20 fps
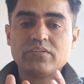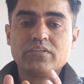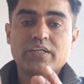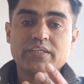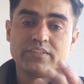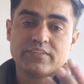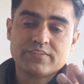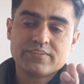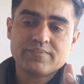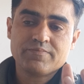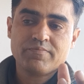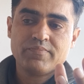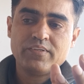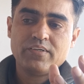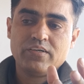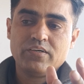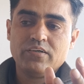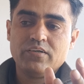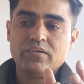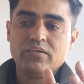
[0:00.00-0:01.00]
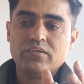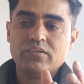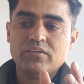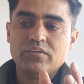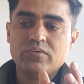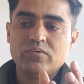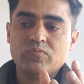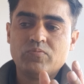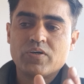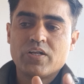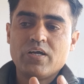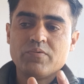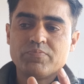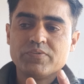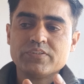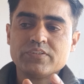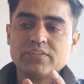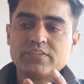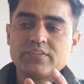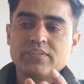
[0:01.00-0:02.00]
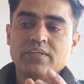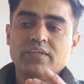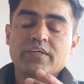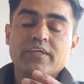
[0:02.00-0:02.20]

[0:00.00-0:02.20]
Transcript: That is what happens is